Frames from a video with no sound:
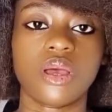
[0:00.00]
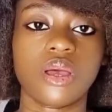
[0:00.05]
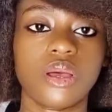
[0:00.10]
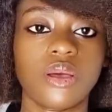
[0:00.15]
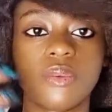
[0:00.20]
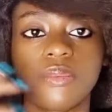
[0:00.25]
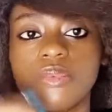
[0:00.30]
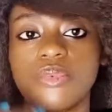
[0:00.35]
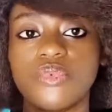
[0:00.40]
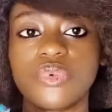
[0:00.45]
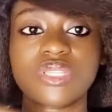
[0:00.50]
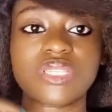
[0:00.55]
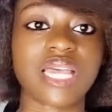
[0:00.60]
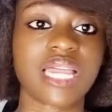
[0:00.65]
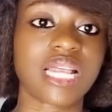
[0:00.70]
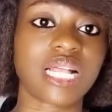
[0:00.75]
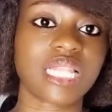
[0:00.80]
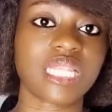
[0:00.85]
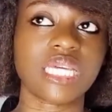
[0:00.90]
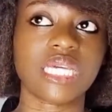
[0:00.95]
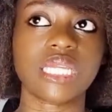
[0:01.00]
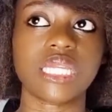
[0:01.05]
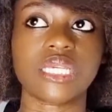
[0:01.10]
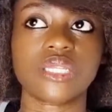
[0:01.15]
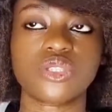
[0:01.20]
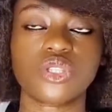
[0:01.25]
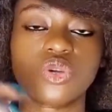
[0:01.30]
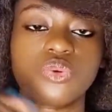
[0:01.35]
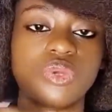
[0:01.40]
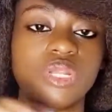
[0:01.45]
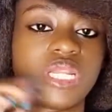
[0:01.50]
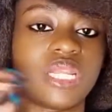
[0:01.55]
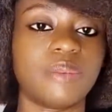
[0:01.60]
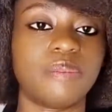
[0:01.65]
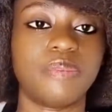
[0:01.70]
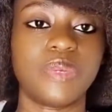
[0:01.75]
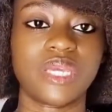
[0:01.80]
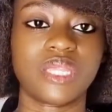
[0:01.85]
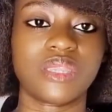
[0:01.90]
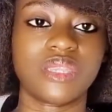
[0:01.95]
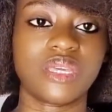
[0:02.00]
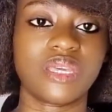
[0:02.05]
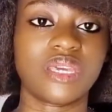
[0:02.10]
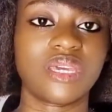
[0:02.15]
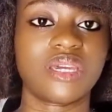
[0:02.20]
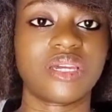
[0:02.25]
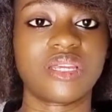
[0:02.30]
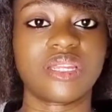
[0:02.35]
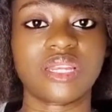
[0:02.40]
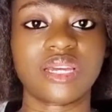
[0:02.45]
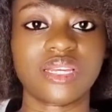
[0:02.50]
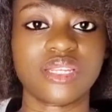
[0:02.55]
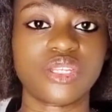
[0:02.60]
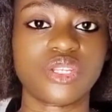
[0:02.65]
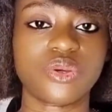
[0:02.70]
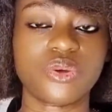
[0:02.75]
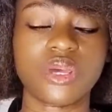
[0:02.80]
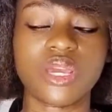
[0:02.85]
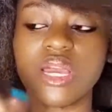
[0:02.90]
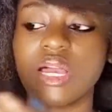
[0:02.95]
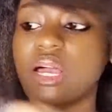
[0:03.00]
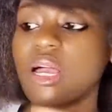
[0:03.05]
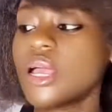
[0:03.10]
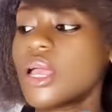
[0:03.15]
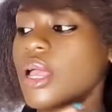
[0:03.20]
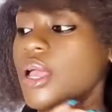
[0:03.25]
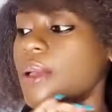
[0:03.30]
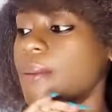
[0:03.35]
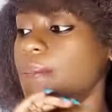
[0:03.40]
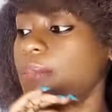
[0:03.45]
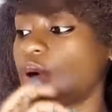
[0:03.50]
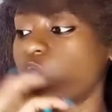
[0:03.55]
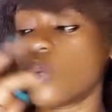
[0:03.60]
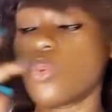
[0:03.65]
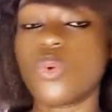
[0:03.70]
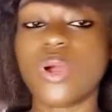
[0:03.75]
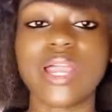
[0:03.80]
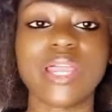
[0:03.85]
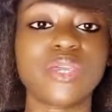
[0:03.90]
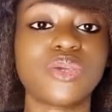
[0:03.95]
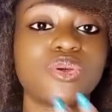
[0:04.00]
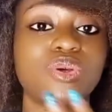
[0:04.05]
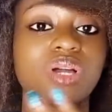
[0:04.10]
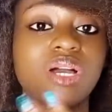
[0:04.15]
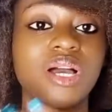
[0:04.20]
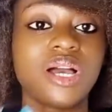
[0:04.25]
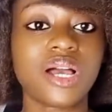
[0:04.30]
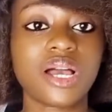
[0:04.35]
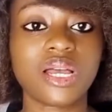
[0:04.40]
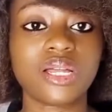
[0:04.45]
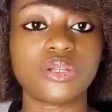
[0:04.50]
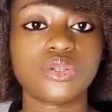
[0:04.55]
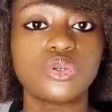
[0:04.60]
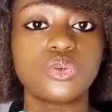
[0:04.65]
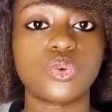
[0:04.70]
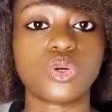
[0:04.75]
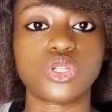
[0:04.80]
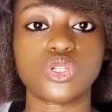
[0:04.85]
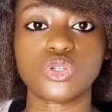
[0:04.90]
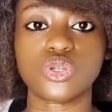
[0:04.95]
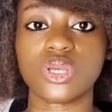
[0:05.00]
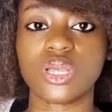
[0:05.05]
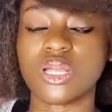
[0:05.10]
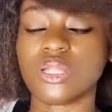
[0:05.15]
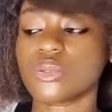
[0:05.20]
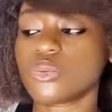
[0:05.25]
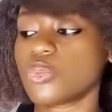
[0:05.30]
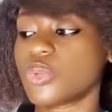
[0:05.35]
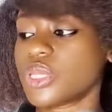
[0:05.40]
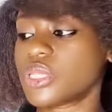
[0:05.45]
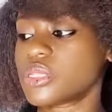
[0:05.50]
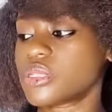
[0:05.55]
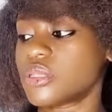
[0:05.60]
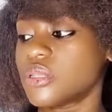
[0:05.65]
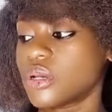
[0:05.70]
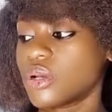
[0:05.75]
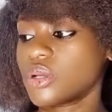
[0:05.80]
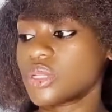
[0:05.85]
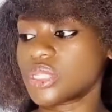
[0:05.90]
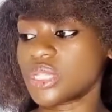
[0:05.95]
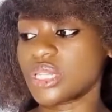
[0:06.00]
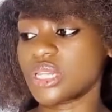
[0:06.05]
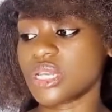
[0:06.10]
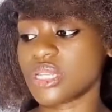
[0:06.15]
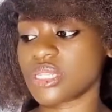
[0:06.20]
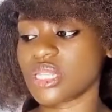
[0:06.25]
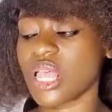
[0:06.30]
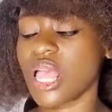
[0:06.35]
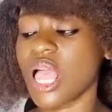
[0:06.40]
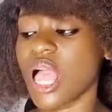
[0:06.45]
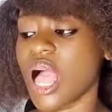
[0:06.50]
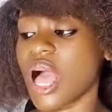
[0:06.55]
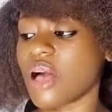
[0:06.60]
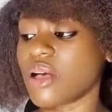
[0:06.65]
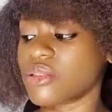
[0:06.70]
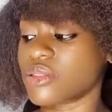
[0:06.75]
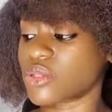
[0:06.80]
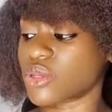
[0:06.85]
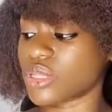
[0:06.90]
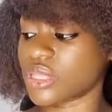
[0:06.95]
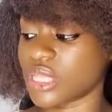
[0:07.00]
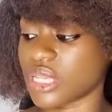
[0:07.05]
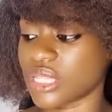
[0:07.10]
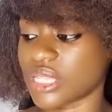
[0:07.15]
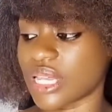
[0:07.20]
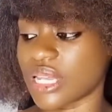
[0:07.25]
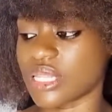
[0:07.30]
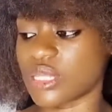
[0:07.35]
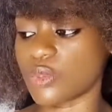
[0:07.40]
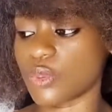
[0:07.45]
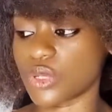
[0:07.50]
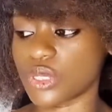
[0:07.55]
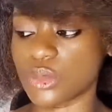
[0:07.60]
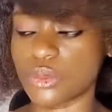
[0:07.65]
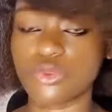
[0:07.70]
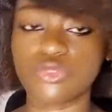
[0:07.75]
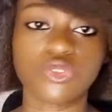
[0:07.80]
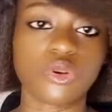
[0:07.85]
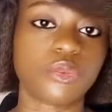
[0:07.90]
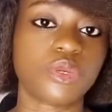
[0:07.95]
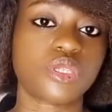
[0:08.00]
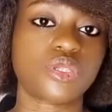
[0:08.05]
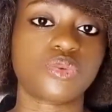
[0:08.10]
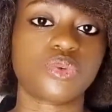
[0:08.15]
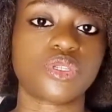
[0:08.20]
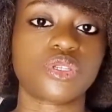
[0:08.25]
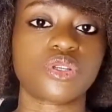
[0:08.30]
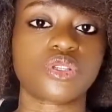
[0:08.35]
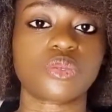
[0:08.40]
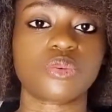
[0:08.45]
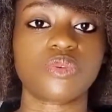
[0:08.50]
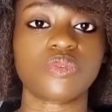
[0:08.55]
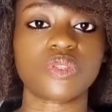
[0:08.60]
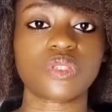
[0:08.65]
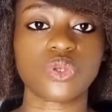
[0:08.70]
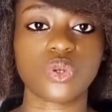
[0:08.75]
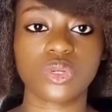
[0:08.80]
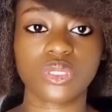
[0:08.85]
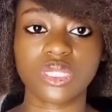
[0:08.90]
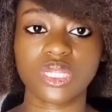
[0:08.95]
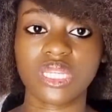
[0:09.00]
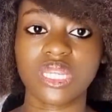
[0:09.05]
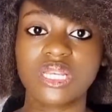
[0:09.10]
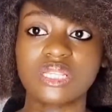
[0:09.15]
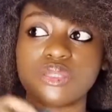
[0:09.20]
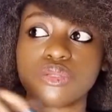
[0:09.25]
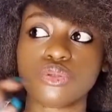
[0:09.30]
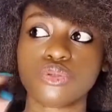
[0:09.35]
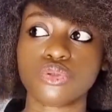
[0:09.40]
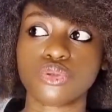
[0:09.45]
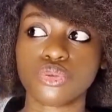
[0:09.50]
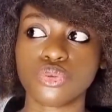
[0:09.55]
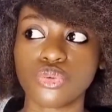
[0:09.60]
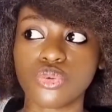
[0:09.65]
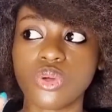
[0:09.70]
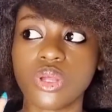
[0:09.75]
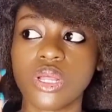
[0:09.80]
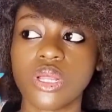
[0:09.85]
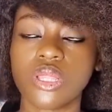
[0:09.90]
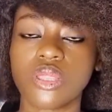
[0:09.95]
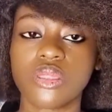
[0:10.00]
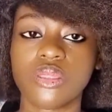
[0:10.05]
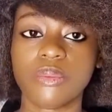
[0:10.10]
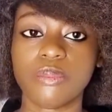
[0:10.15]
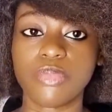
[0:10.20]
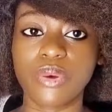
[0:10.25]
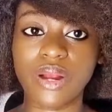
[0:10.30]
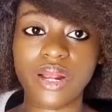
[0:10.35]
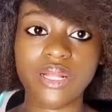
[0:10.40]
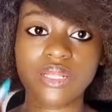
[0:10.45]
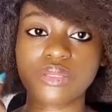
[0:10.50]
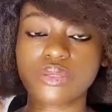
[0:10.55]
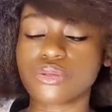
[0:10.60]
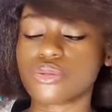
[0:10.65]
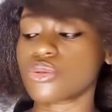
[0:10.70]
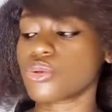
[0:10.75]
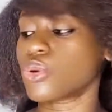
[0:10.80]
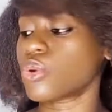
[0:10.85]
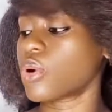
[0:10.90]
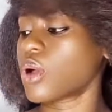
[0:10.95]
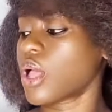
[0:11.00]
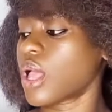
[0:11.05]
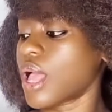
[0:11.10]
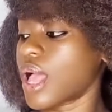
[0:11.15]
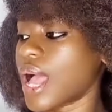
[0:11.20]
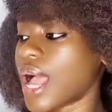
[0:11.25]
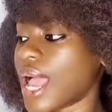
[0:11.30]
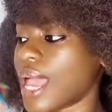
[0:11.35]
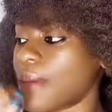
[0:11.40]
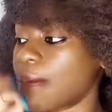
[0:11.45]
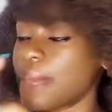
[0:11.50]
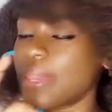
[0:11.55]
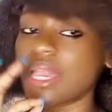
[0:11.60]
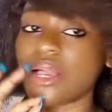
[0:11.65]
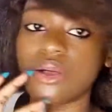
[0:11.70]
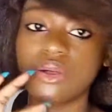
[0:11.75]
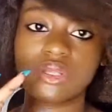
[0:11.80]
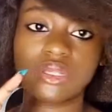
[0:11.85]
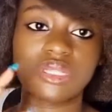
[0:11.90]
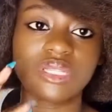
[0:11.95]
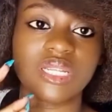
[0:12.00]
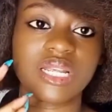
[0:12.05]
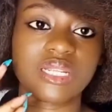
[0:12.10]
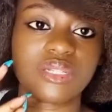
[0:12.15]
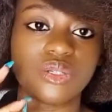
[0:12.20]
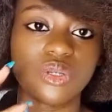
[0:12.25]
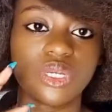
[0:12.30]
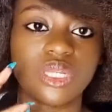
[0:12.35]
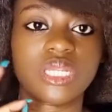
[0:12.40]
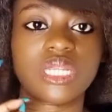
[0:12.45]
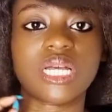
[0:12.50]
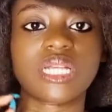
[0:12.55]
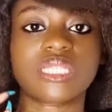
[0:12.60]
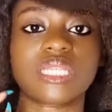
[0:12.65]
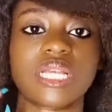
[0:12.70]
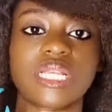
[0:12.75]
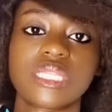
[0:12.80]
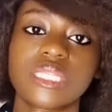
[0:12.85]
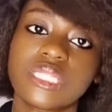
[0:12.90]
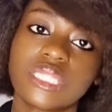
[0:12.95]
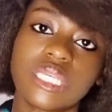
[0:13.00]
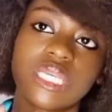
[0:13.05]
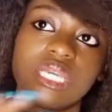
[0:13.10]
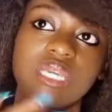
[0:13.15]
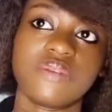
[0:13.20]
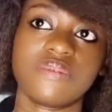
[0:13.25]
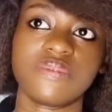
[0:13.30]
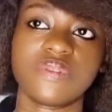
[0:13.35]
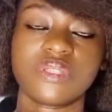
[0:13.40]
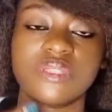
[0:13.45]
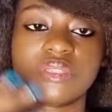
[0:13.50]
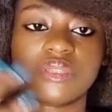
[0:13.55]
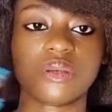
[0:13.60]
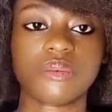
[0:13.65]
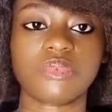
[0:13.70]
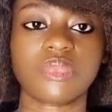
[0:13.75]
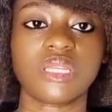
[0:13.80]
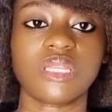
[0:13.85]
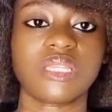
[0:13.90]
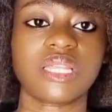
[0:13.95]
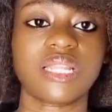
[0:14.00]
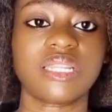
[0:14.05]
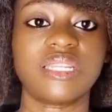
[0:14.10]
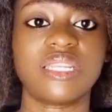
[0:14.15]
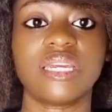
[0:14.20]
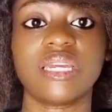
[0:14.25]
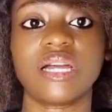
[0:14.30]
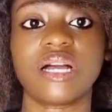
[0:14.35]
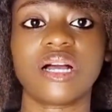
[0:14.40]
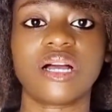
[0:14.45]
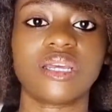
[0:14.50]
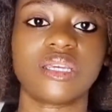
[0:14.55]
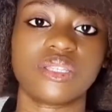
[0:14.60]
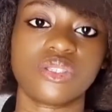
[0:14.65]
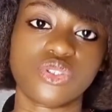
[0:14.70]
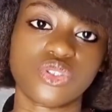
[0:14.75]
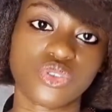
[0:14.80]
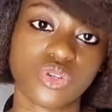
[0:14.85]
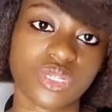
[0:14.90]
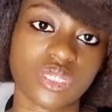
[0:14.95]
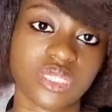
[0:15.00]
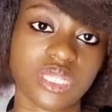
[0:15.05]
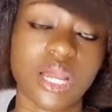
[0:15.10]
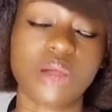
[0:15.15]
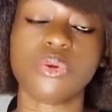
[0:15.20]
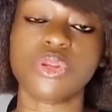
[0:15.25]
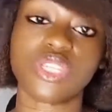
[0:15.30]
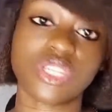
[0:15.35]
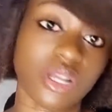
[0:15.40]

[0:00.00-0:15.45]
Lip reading: recycling is not really a big thing here in Nigeria, but where you can't do what you can with the containers, I also think that it's possible for me to return some of these containers to the brand. So I may consider doing that and see if it's something that they are interested. I'll